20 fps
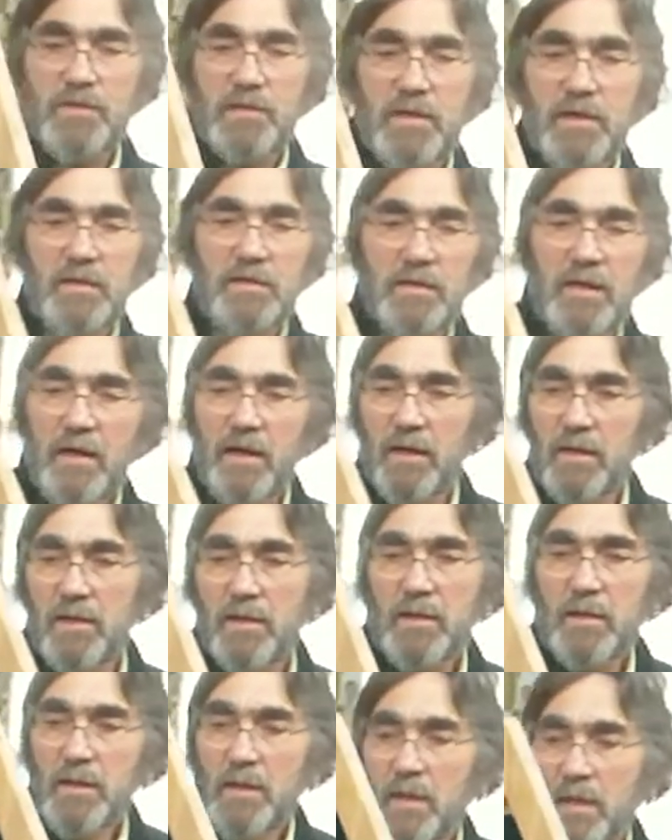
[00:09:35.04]
in yet,
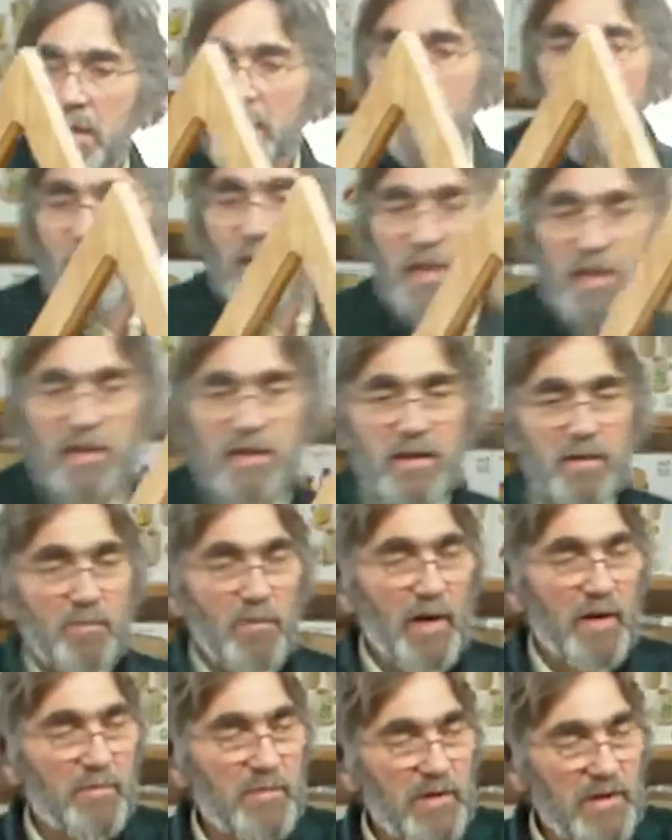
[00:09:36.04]
but it
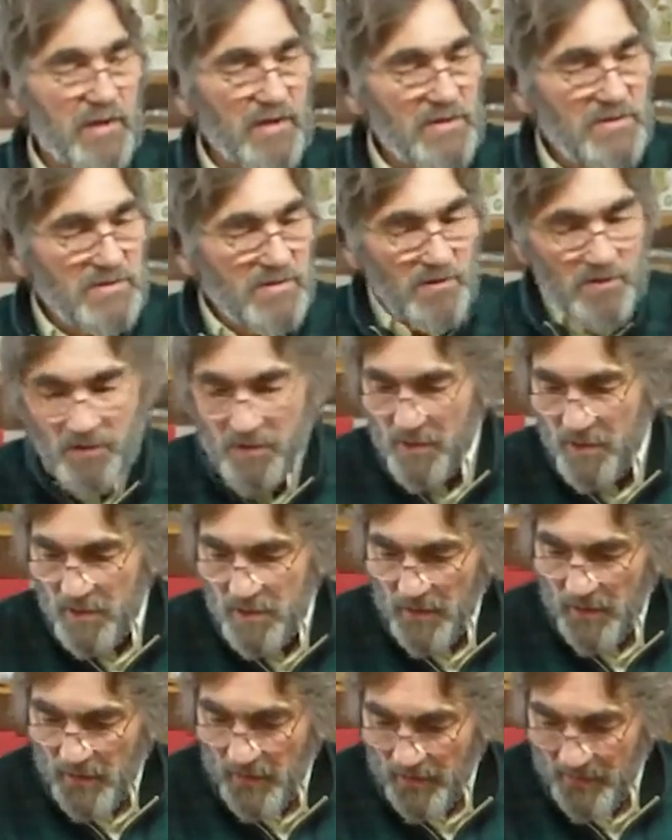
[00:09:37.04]
might be easier.
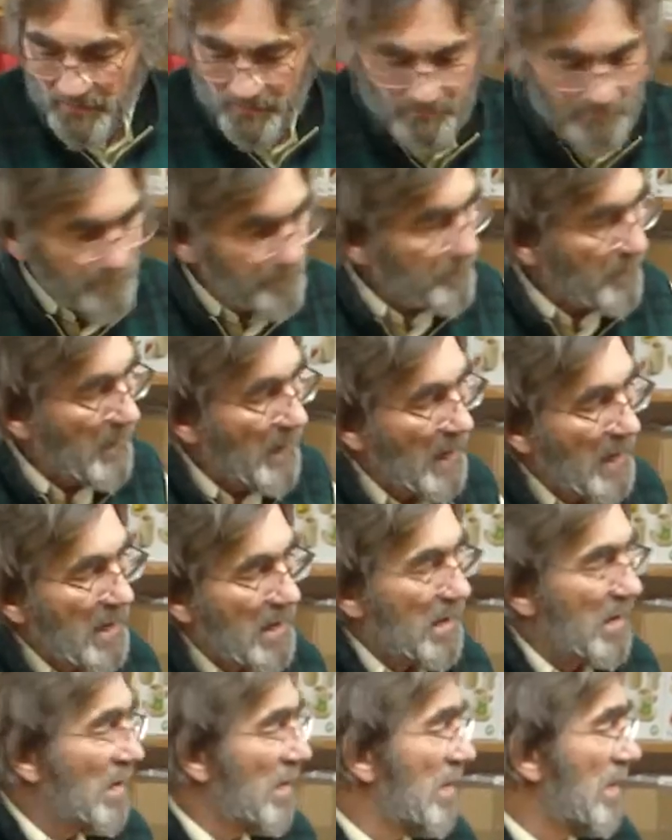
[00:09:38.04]

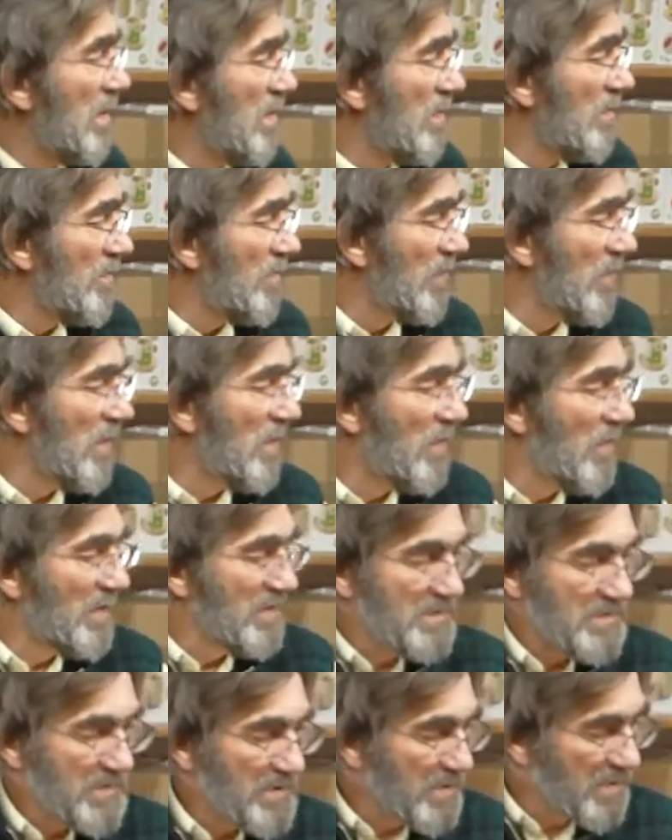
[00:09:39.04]
We'll put
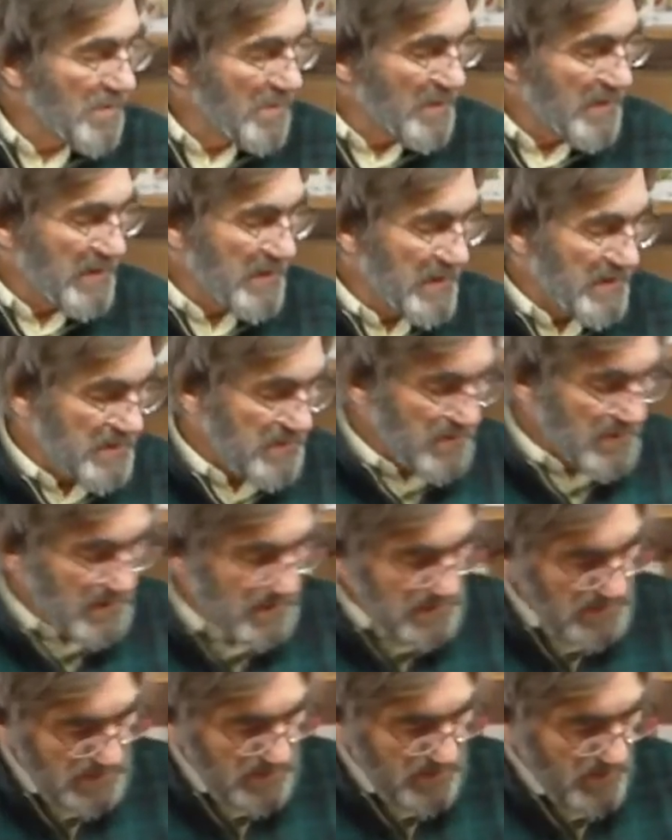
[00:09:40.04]
1 screw in each
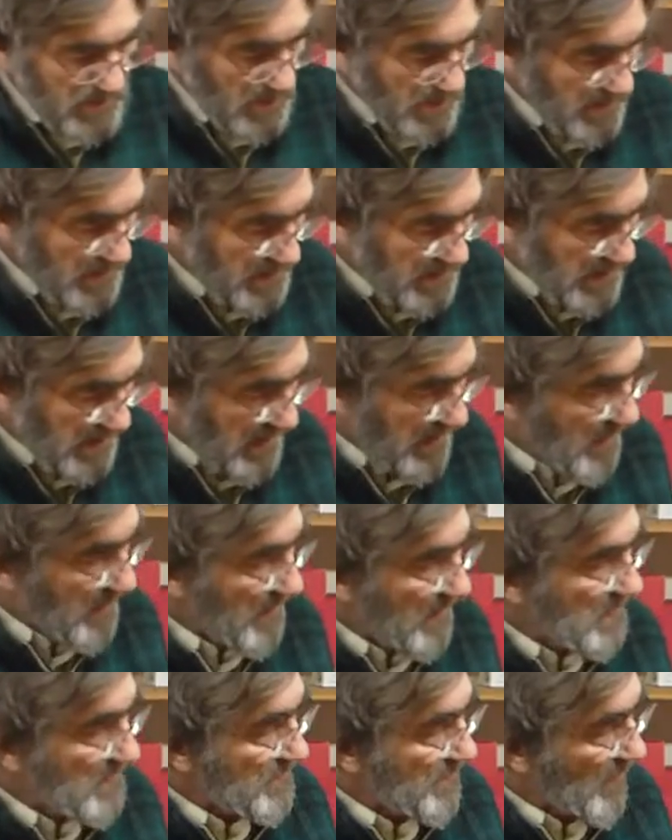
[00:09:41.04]
and see what it looks like
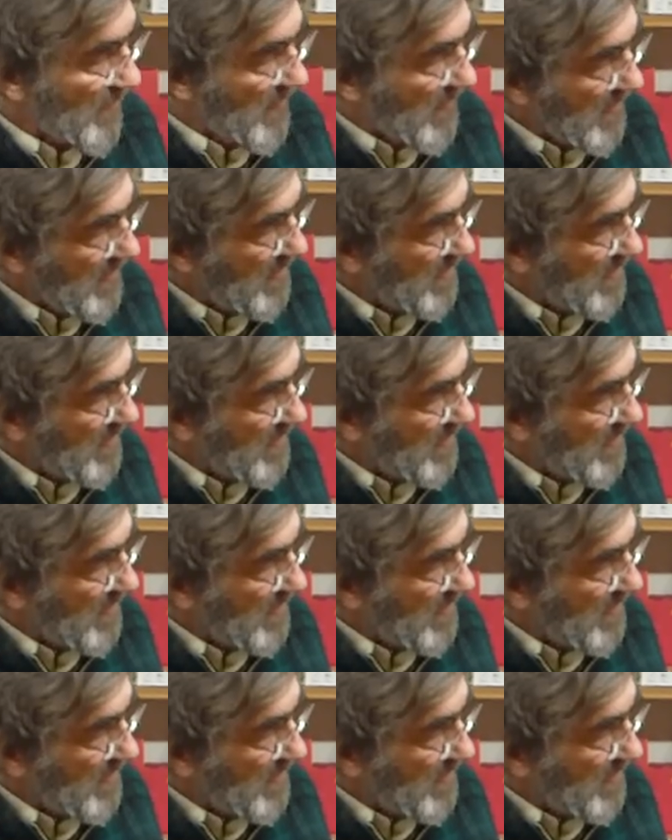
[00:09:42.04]
thus far.